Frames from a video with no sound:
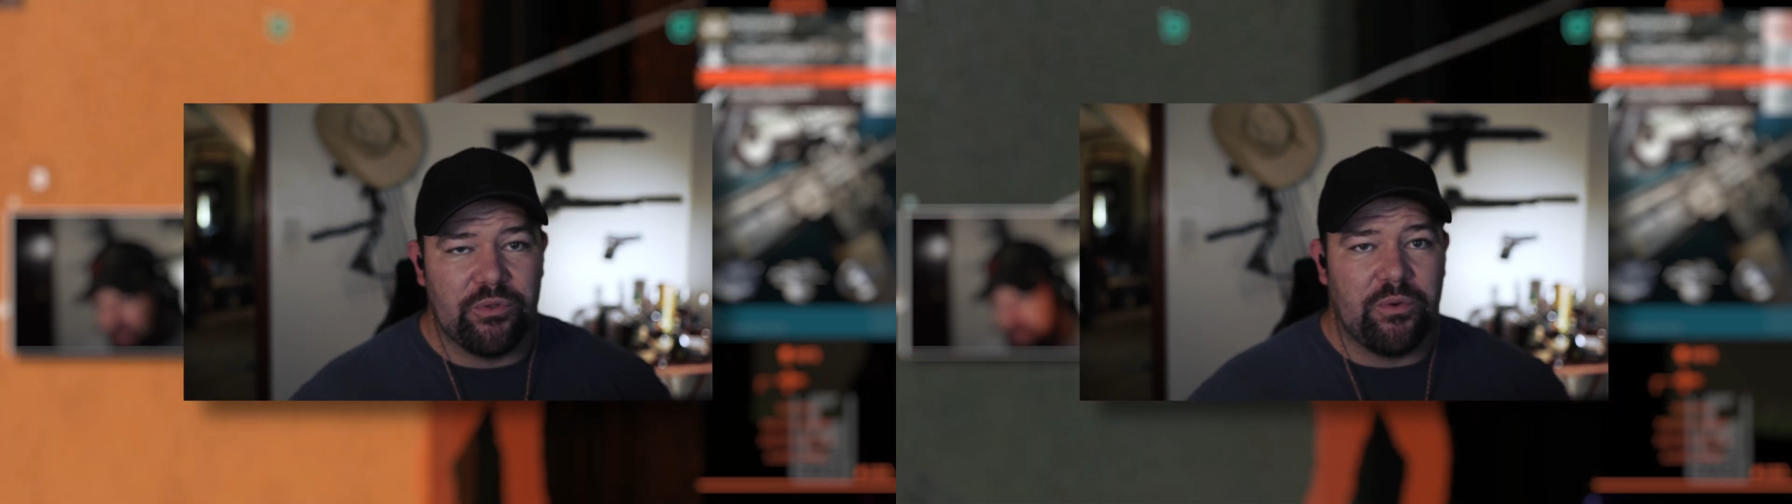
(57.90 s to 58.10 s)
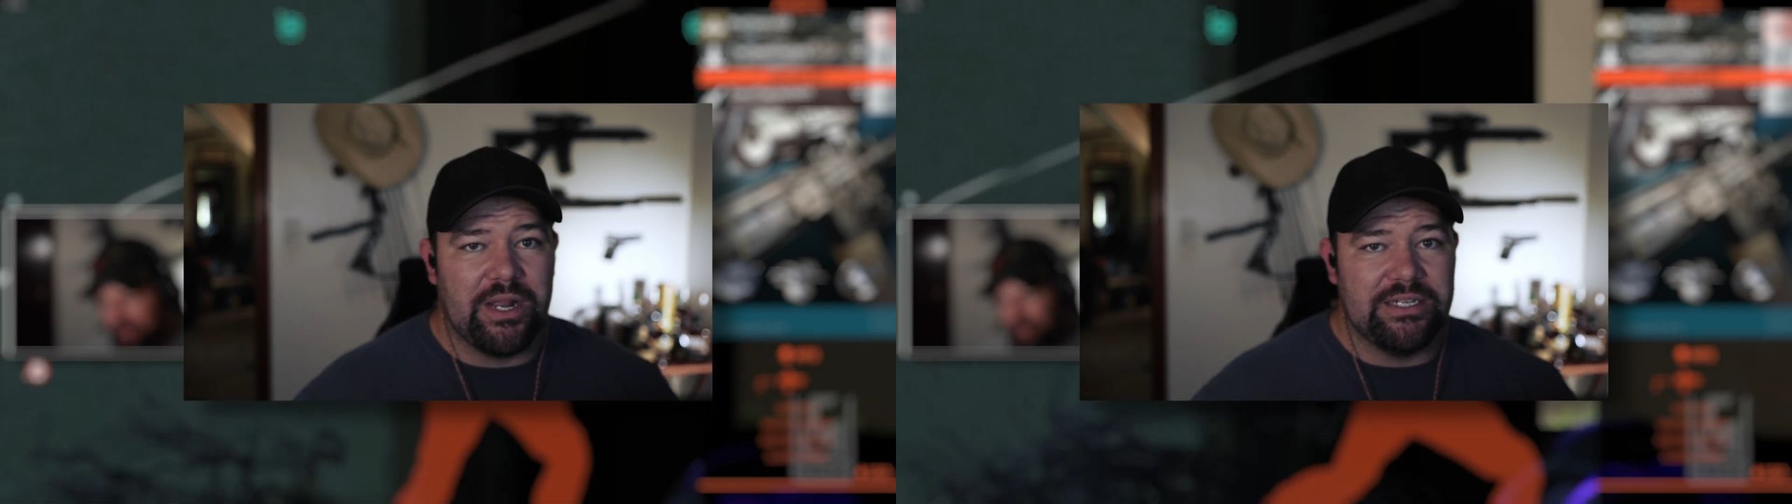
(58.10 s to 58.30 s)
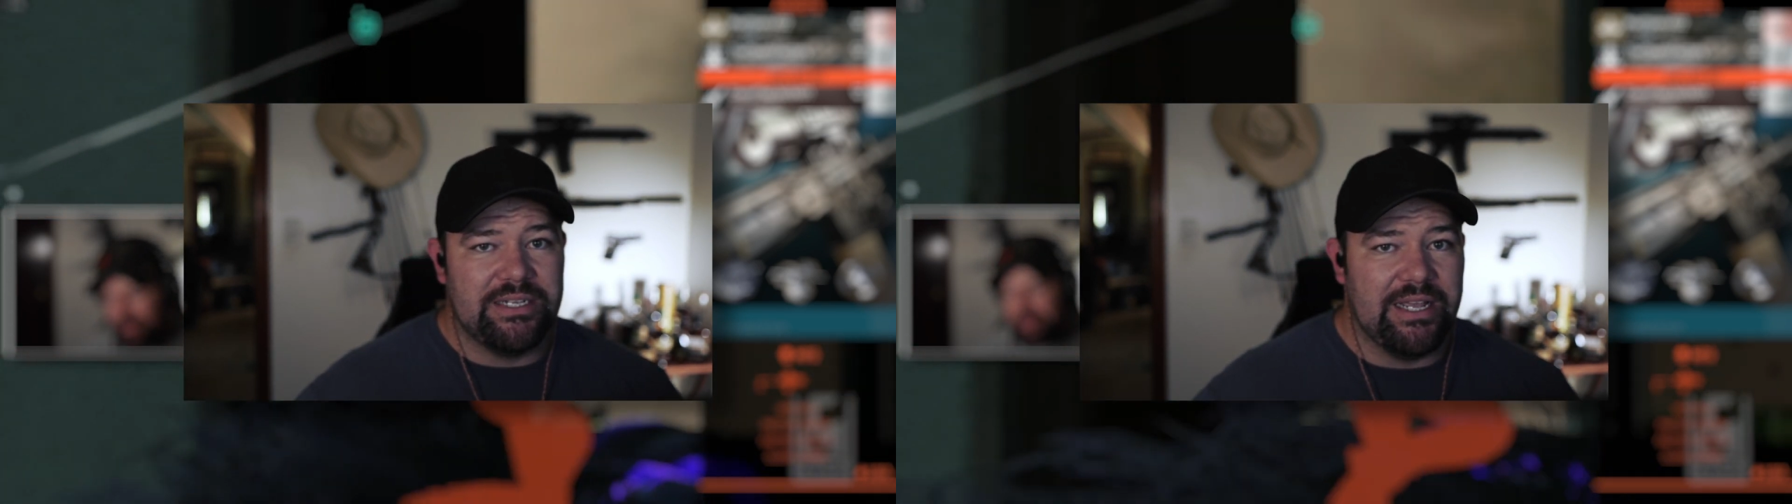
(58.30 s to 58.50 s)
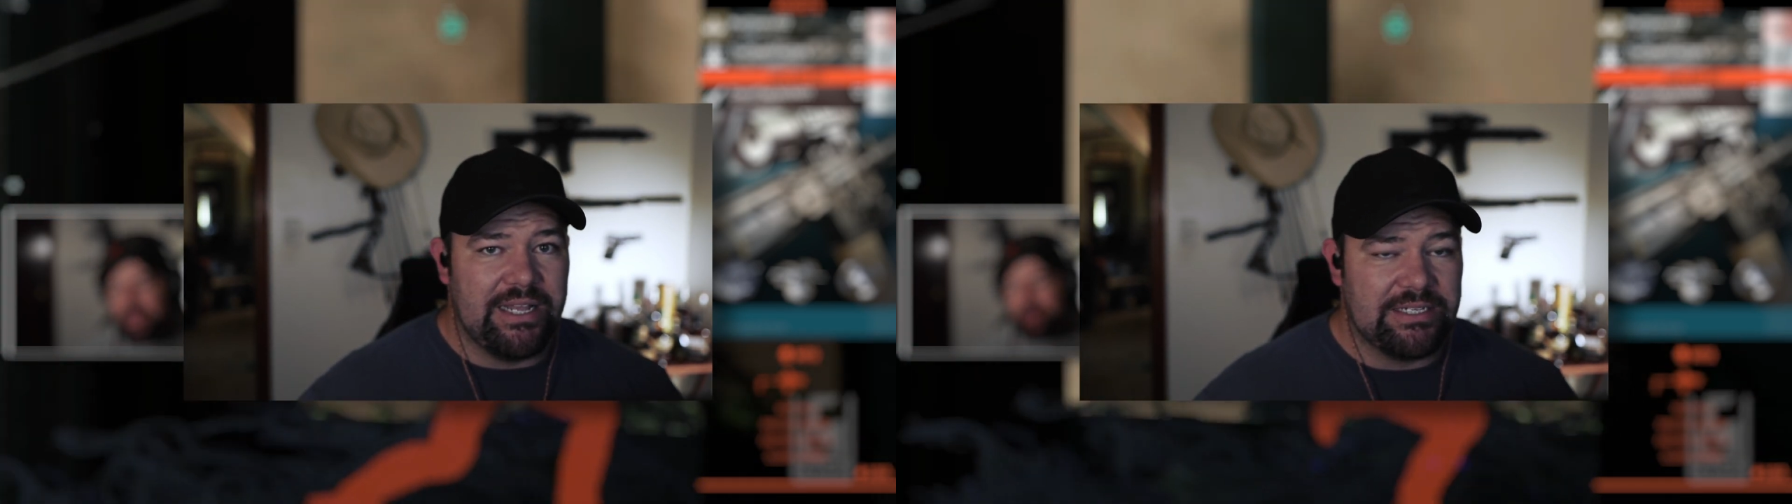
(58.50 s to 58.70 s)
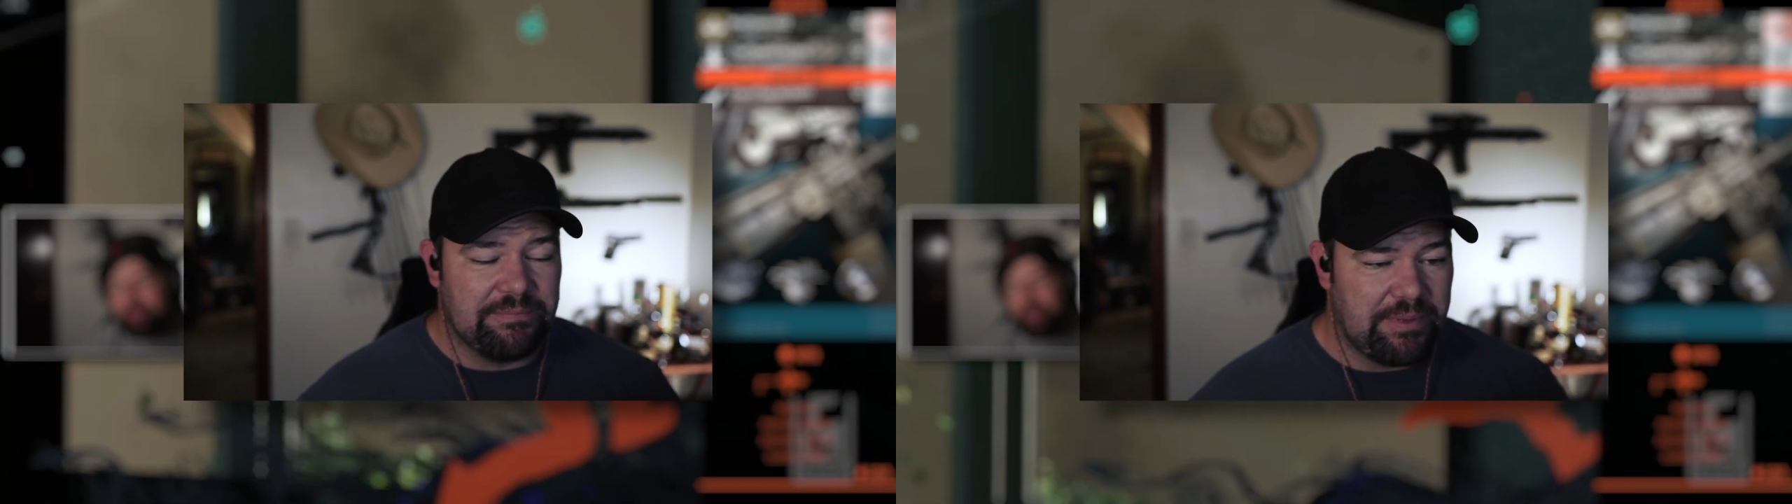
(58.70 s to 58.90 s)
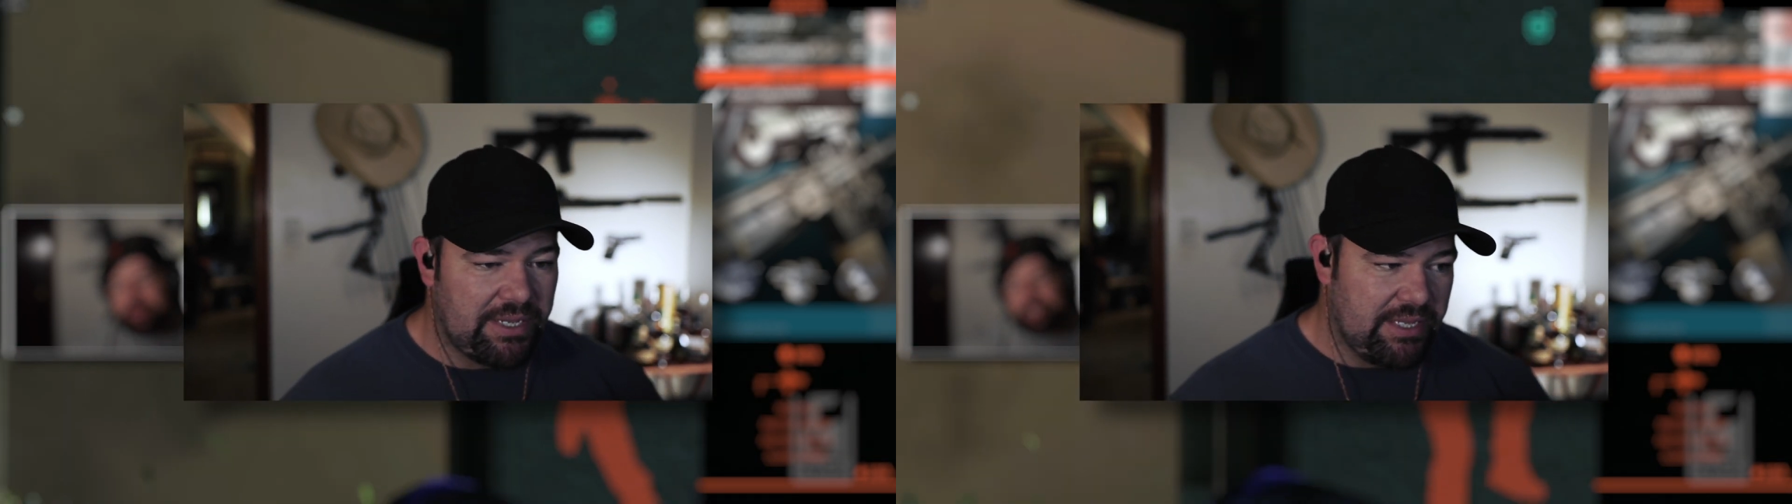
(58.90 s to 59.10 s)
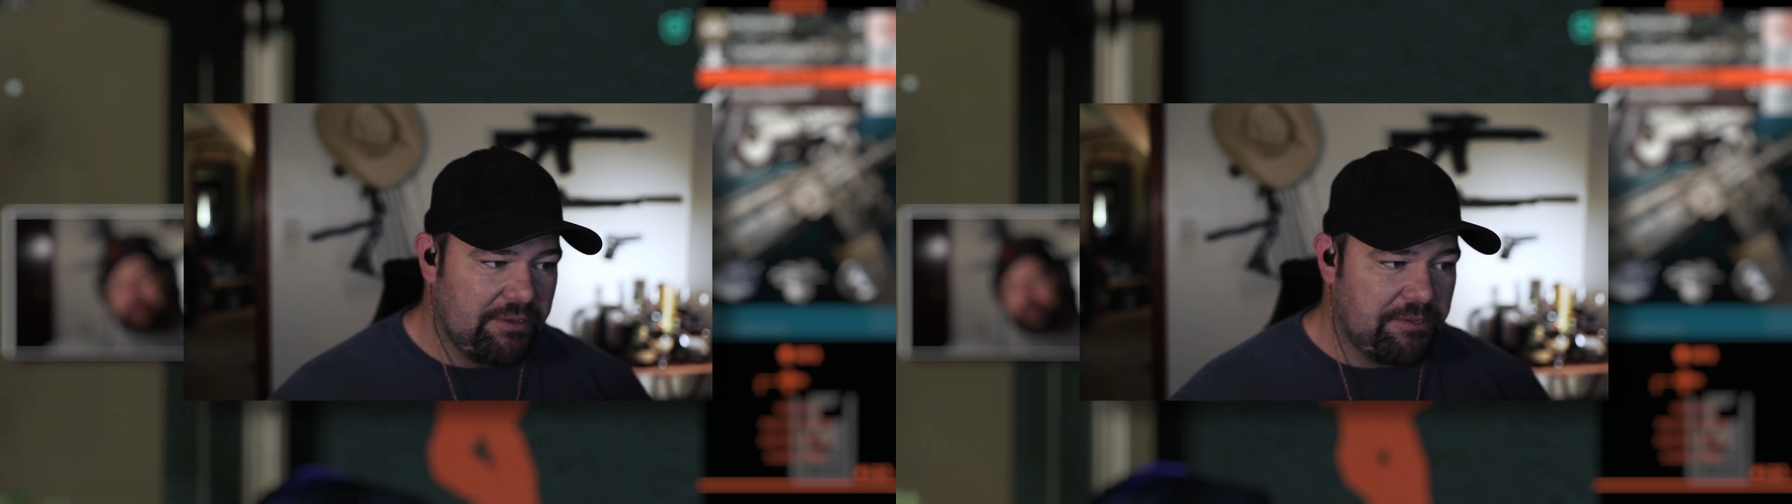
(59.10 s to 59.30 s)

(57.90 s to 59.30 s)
through with what I said. That's a big